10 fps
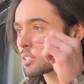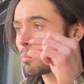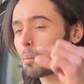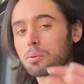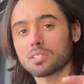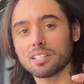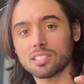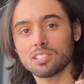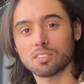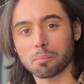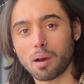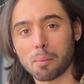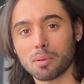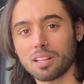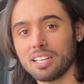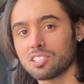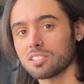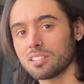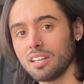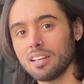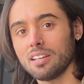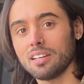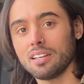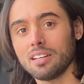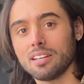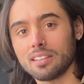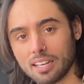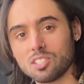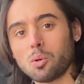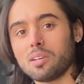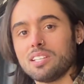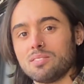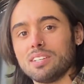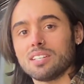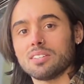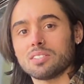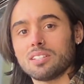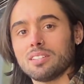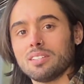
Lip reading: small percentage of the population that enjoy these videos.